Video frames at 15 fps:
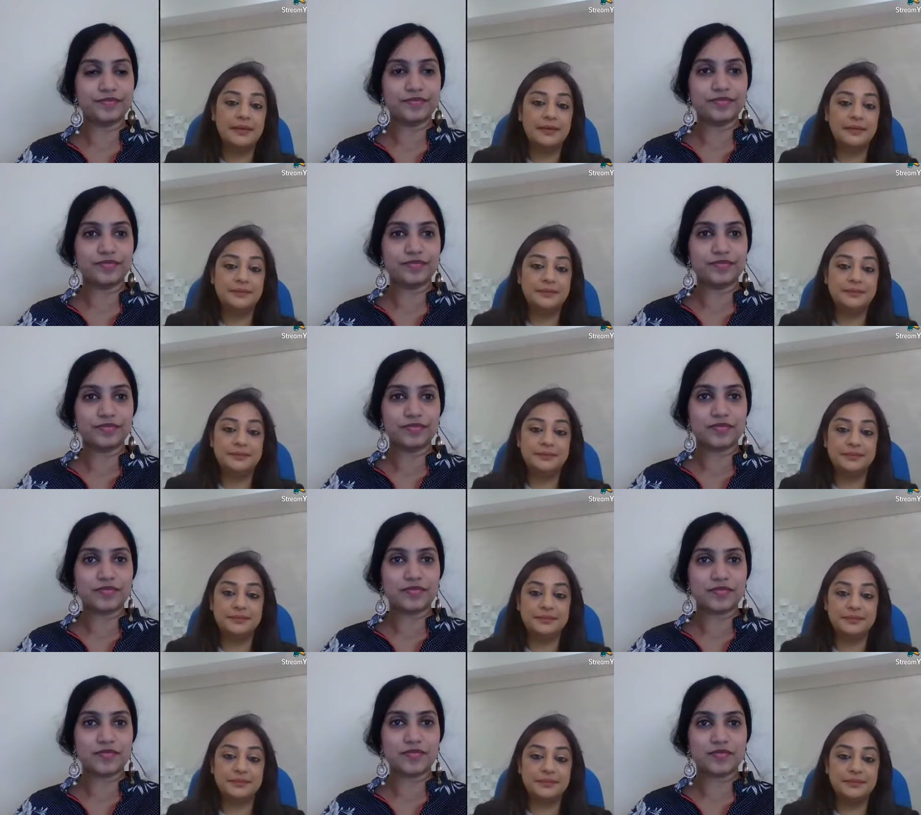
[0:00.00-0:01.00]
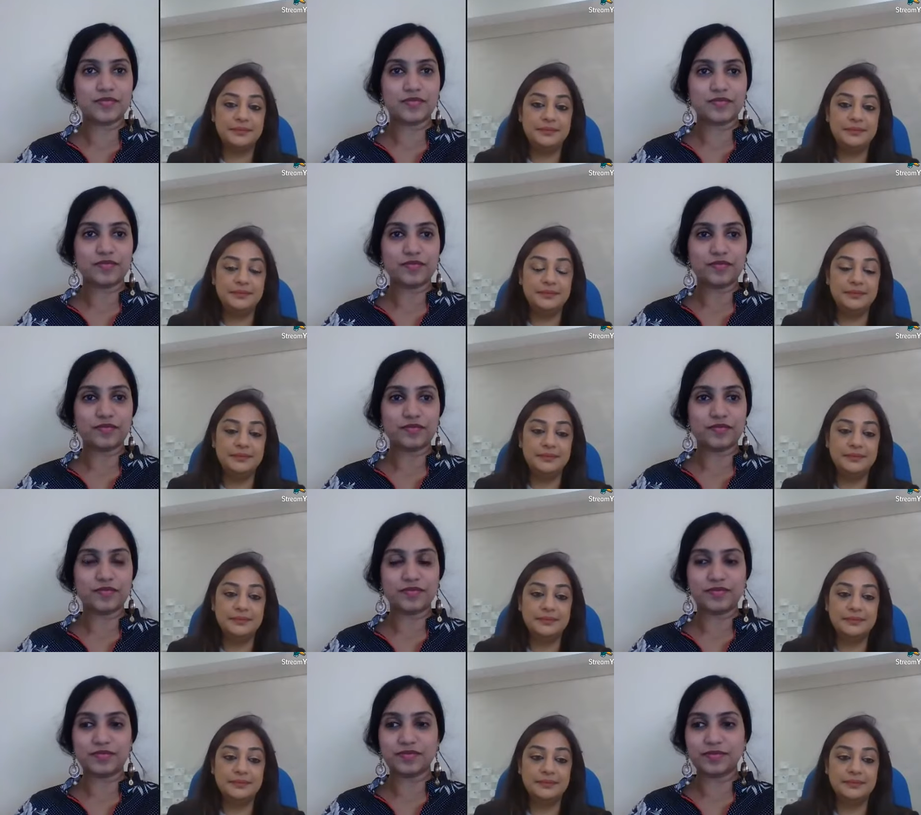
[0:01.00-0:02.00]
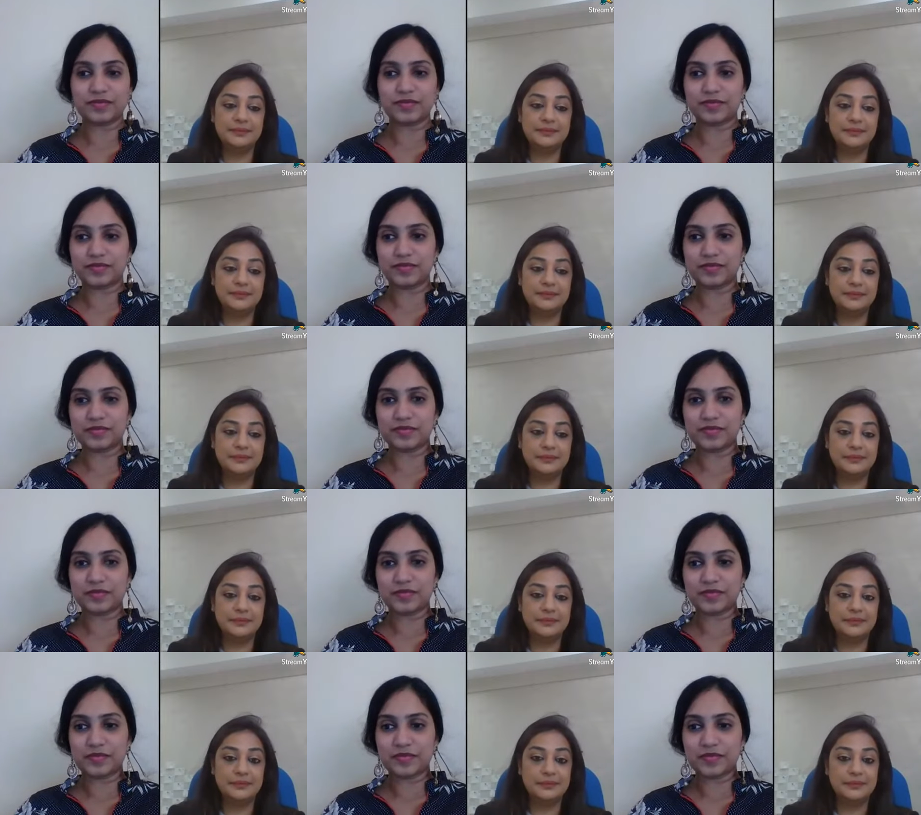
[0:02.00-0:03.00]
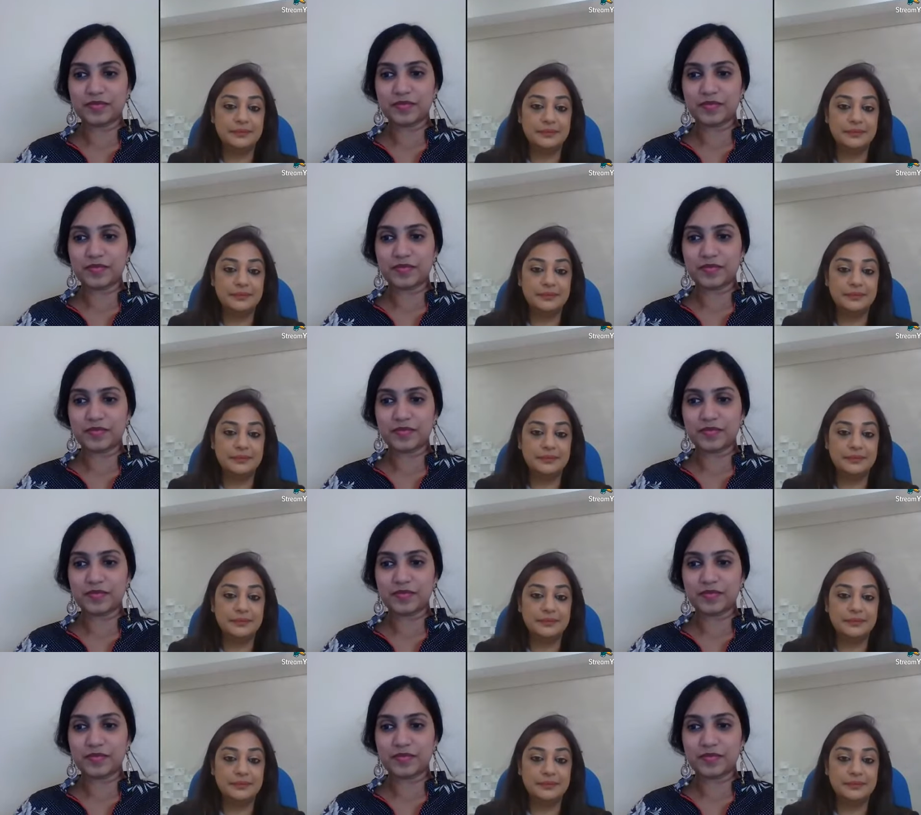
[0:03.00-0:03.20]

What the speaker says: (silence)